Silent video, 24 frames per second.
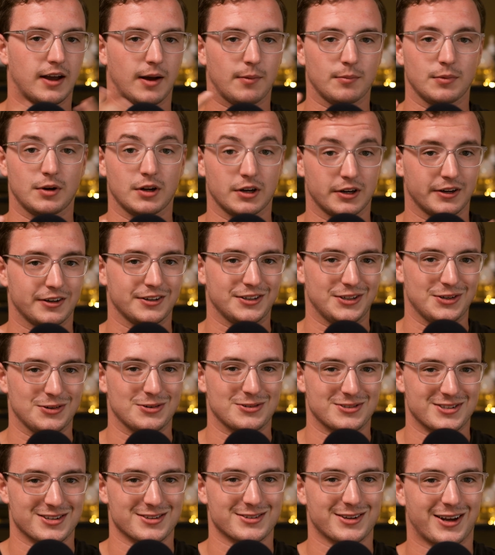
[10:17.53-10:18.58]
gonna use
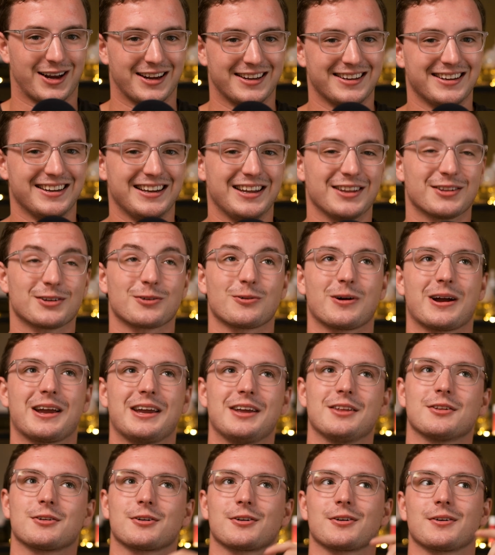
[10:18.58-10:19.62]
this.
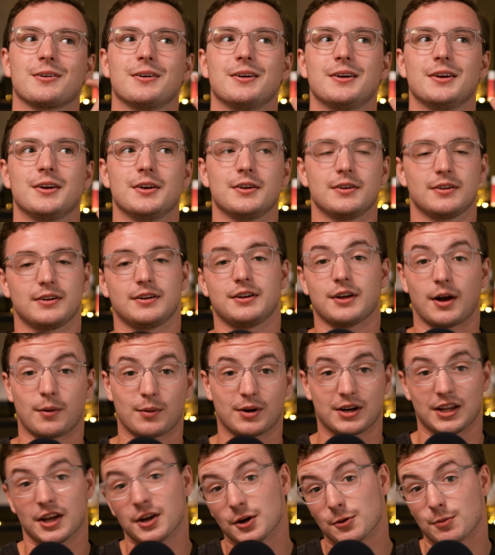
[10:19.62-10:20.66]
Either I'm
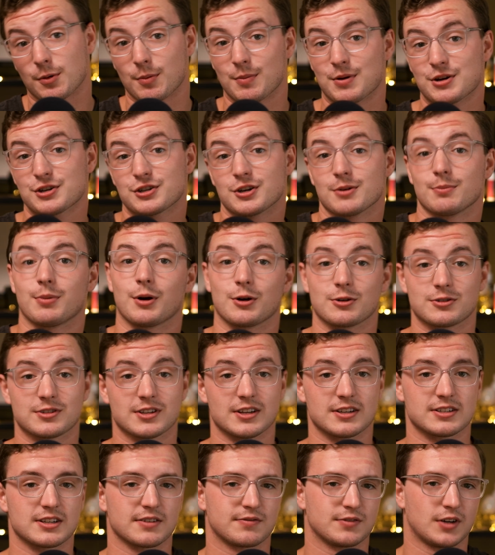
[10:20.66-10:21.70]
gonna get your permission to post
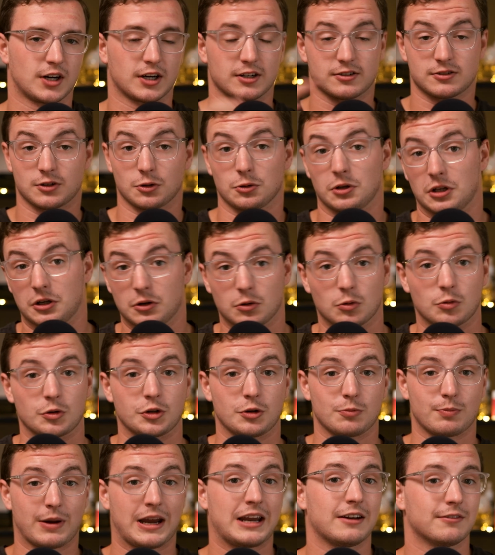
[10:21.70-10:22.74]
this. If not, it's totally cool. You
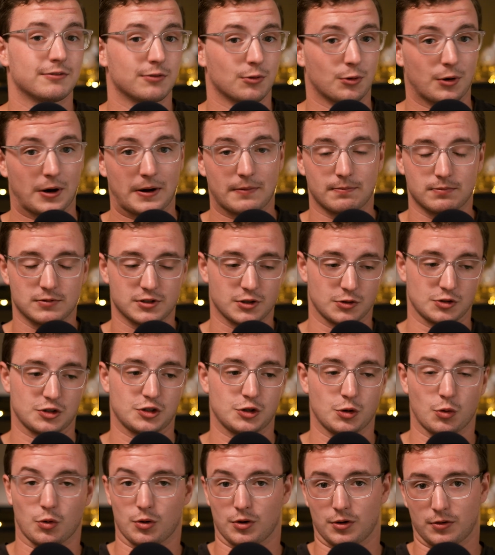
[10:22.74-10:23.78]
paid for it, so it's
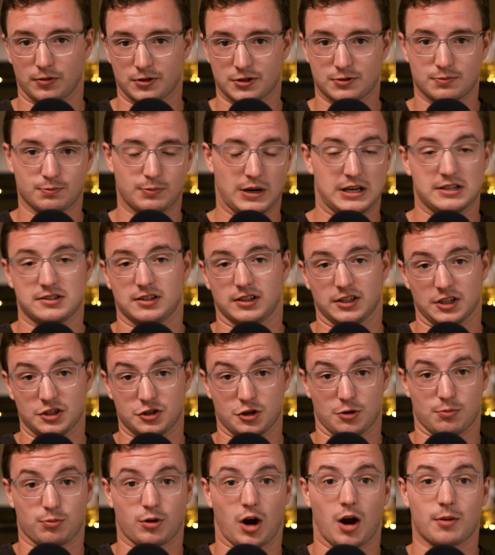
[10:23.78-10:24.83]
yours. Basically, it's
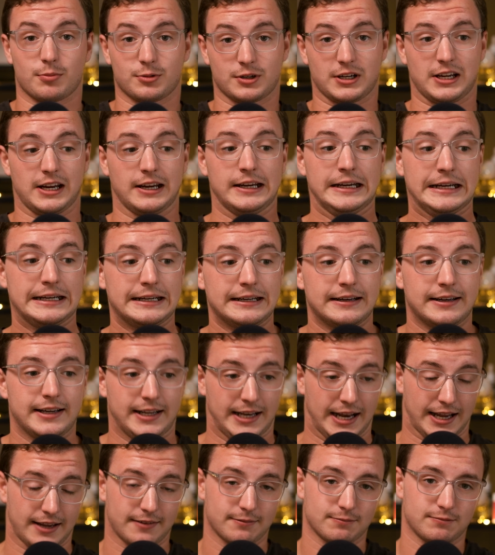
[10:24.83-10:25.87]
your property, and
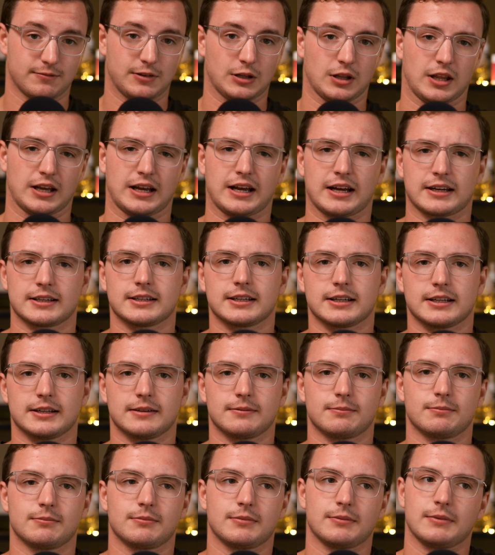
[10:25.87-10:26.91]
I feel like
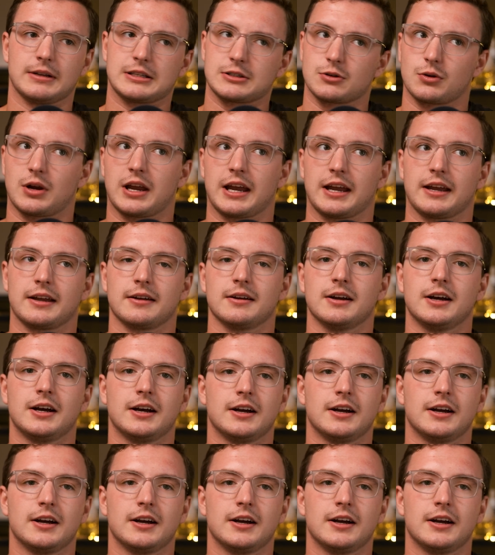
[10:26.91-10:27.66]
it's okay.